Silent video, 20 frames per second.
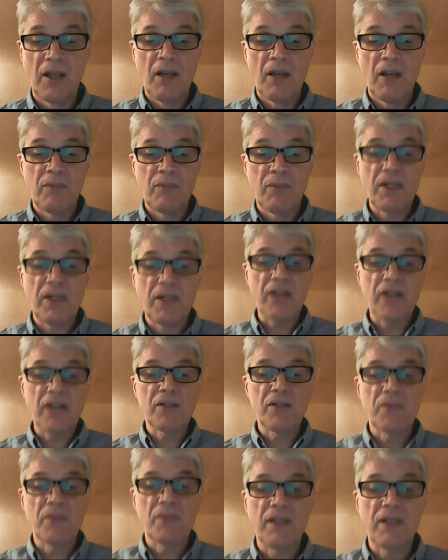protection
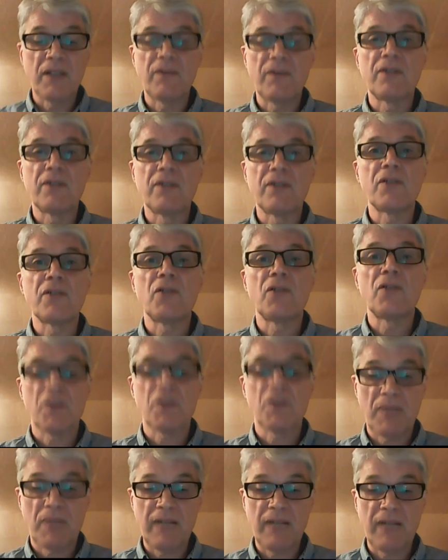was given to Scots
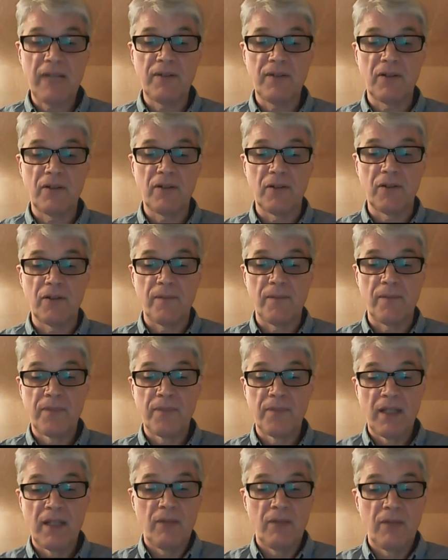private law,
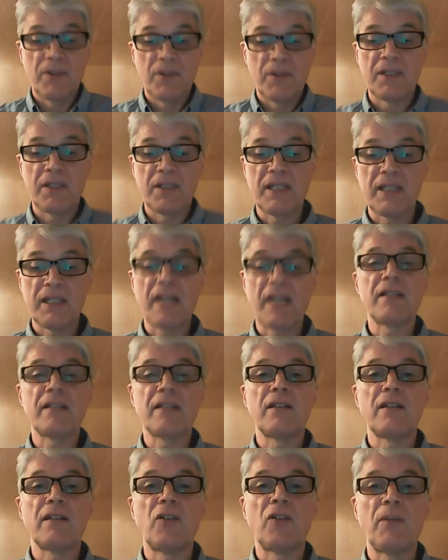which is
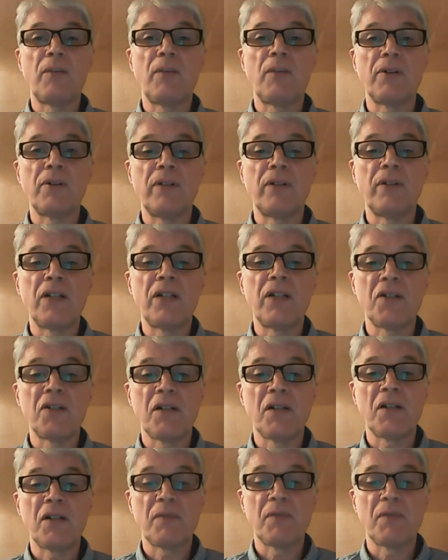essentially the law about relationships